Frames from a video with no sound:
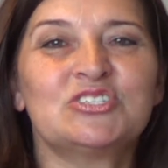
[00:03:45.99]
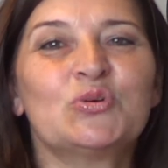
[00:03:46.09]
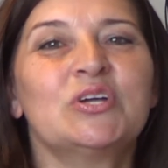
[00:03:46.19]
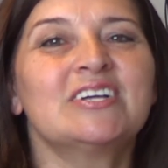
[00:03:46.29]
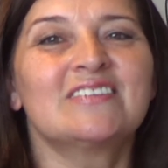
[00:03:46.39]

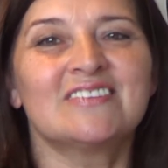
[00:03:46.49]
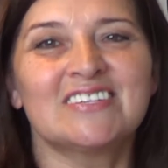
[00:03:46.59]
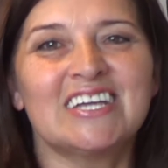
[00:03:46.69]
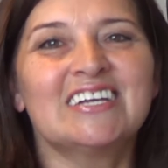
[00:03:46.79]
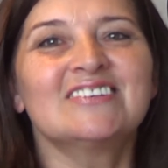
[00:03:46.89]
doing the
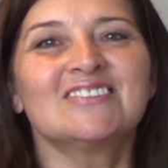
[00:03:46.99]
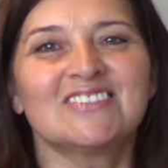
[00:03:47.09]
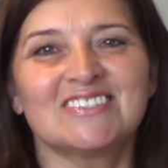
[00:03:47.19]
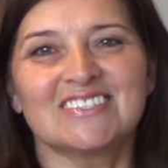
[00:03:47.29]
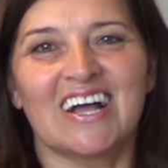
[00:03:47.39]

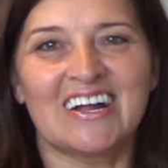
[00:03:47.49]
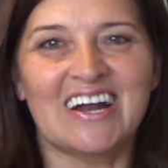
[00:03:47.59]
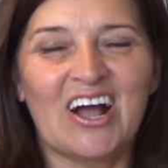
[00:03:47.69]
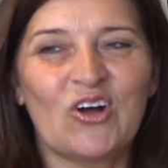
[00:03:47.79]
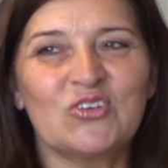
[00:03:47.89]
things
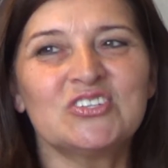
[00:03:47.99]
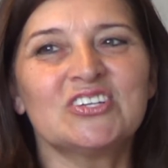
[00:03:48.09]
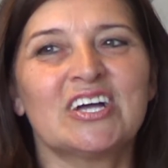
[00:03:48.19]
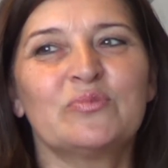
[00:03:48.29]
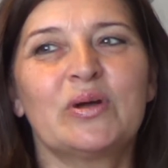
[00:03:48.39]

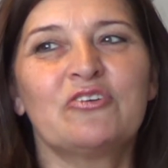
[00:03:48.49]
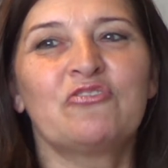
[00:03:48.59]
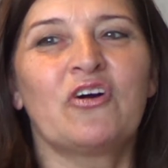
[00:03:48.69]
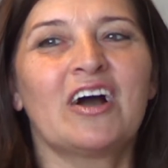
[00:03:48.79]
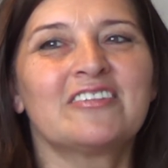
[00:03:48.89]
around, and my
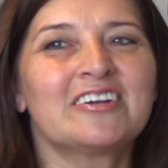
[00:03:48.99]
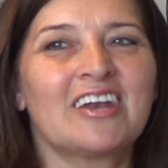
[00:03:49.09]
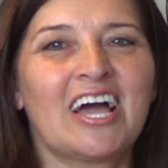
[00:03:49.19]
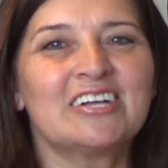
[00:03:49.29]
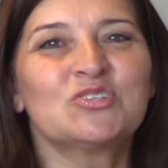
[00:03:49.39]
father
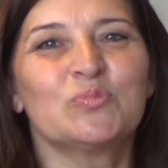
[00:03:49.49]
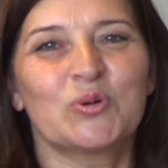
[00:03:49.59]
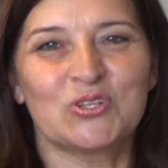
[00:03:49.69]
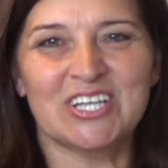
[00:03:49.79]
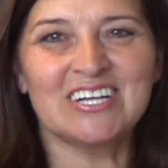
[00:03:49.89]
liked to
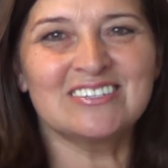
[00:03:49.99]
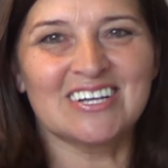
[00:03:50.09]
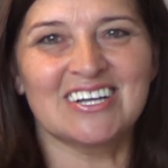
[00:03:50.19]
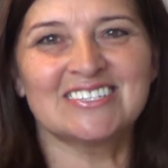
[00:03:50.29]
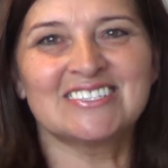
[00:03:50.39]
protect
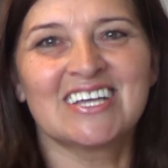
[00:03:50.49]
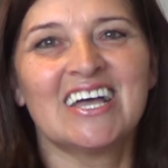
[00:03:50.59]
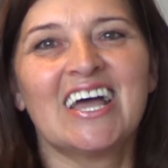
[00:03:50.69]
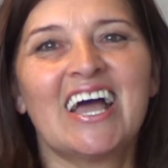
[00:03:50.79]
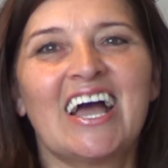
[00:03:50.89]
us,
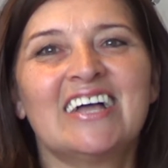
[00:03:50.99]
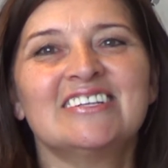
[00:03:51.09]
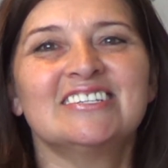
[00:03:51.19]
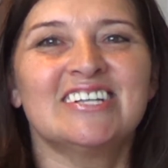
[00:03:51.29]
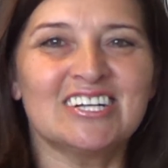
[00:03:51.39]

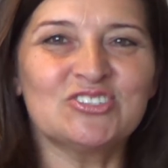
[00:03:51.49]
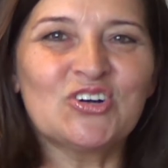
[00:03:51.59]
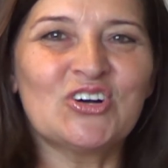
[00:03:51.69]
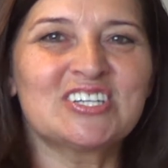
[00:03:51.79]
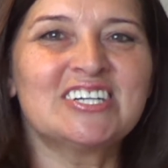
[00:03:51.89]
and in that
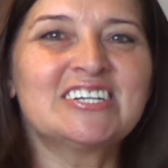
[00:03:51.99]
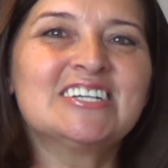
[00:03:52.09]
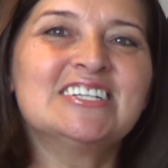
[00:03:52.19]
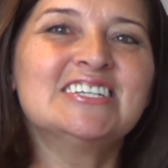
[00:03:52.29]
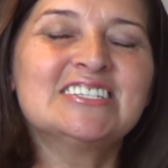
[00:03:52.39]
order
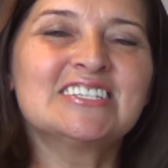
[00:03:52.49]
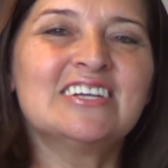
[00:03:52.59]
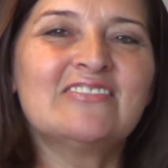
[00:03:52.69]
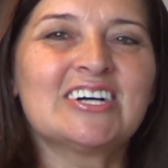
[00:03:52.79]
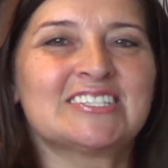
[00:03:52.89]
he didn't
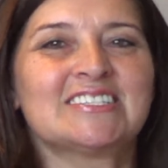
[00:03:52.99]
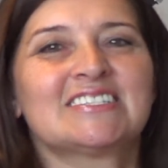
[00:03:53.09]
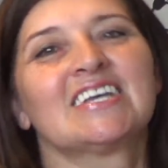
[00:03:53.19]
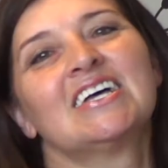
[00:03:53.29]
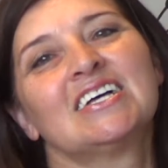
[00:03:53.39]
give
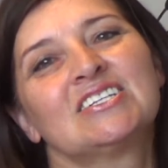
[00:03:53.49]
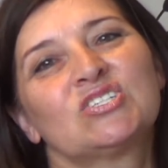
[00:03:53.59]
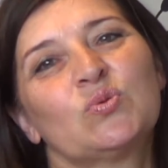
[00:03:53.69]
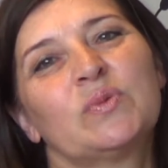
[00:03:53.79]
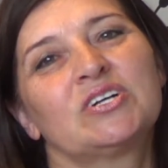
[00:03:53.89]
us
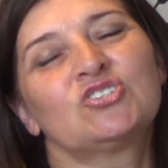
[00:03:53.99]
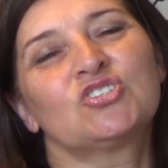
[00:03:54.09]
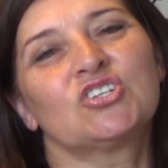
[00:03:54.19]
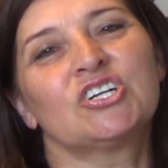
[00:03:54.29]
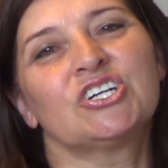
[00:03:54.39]
so
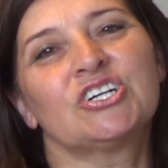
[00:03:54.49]
much